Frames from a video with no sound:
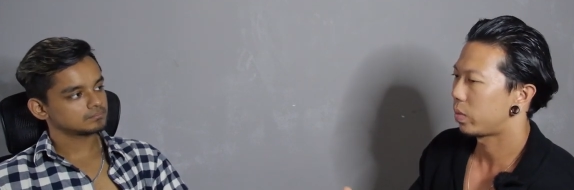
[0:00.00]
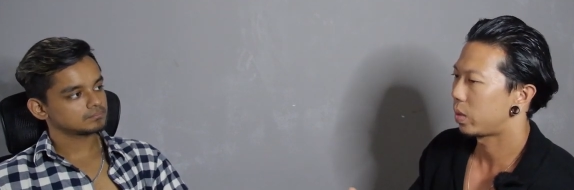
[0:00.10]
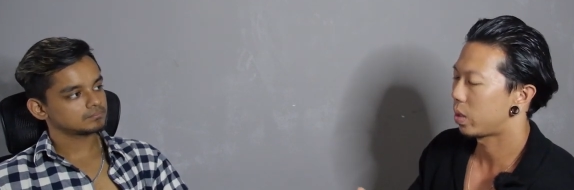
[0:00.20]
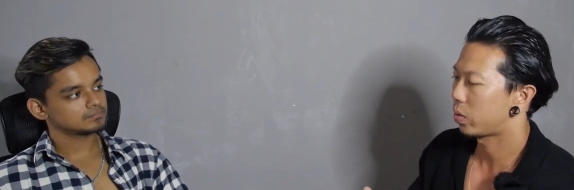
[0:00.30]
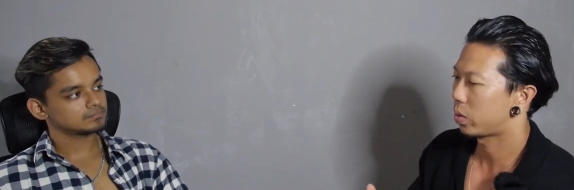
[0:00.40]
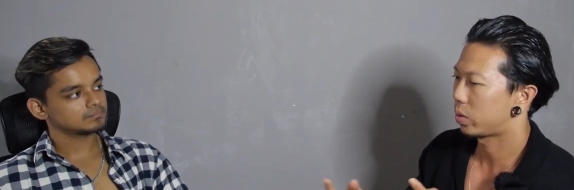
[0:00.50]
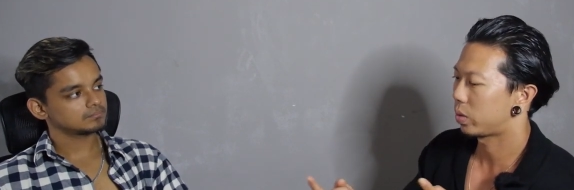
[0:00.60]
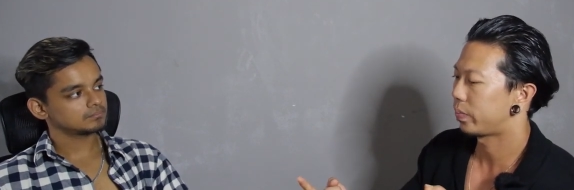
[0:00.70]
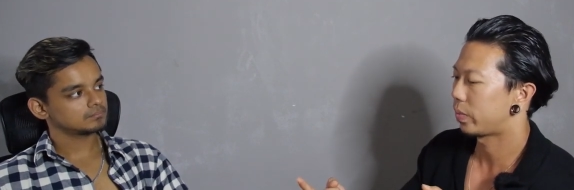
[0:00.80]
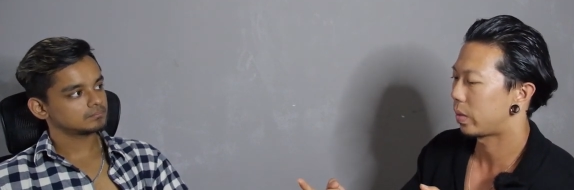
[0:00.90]
Speaker 1: they
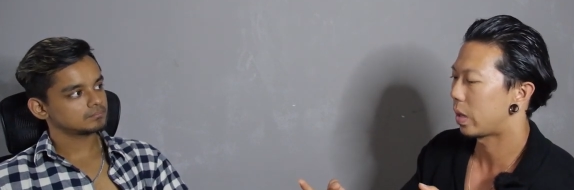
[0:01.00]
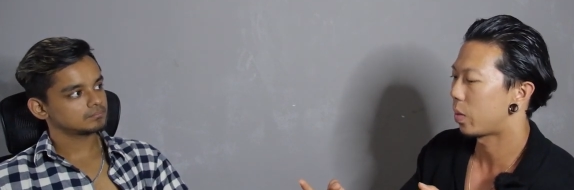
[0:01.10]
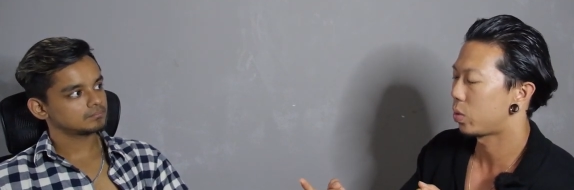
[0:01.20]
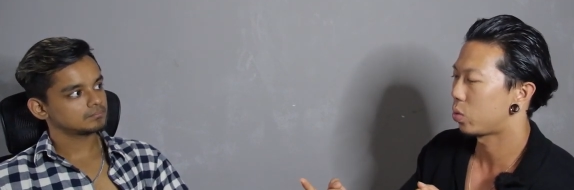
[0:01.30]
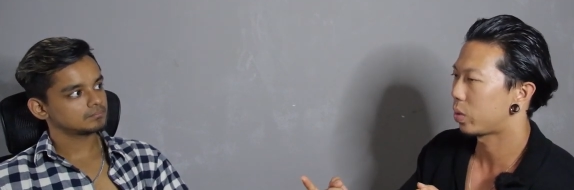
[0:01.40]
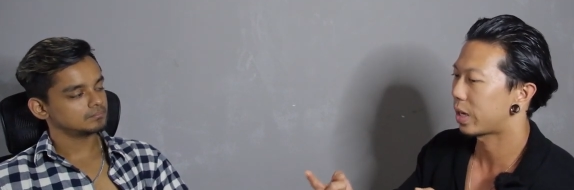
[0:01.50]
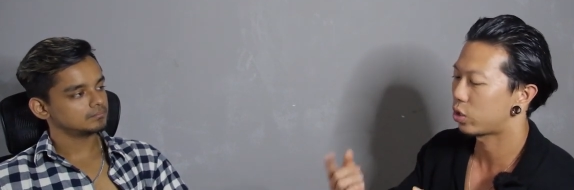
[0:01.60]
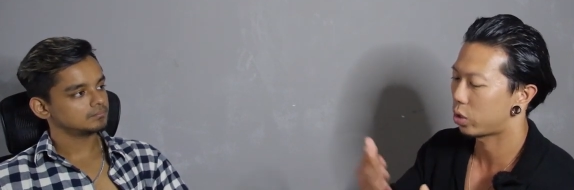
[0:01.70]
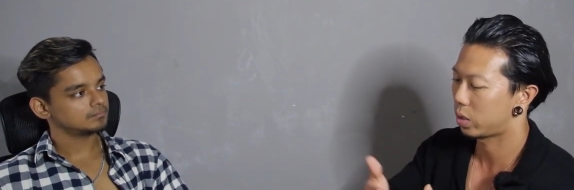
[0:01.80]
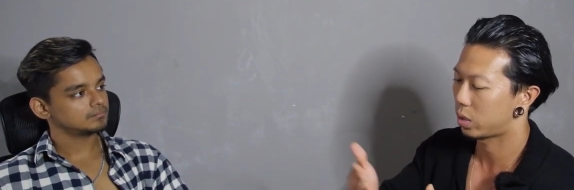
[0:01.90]
will help you
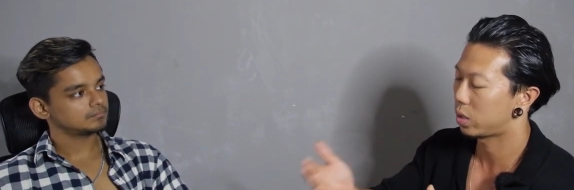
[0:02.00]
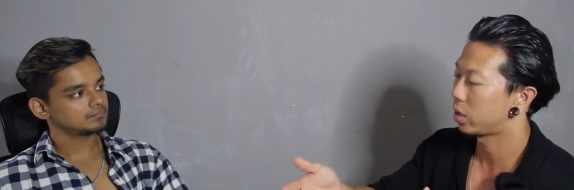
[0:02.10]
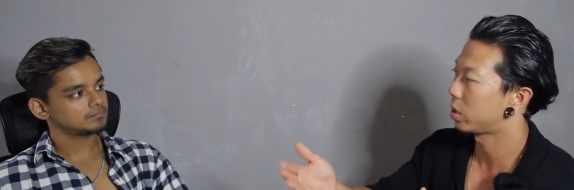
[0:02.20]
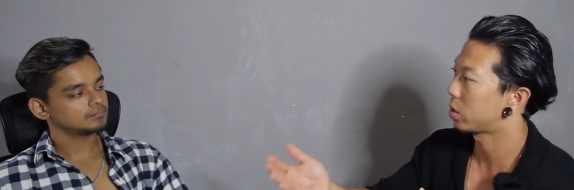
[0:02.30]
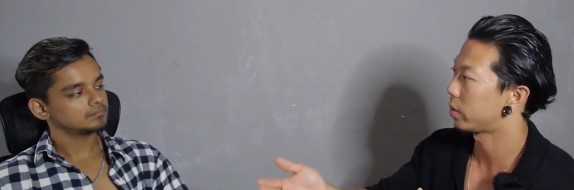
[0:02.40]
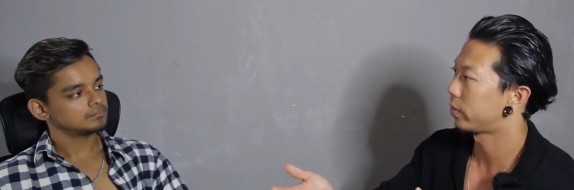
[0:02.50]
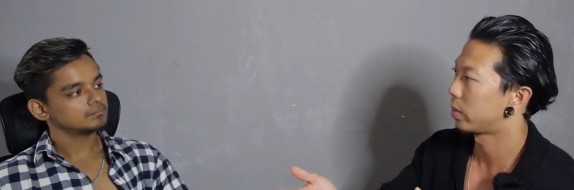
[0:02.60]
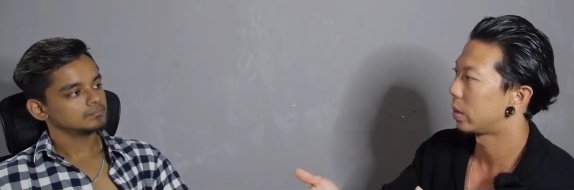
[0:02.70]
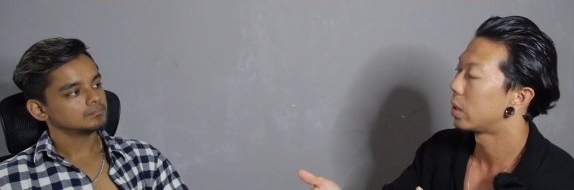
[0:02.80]
cut short the learning curve,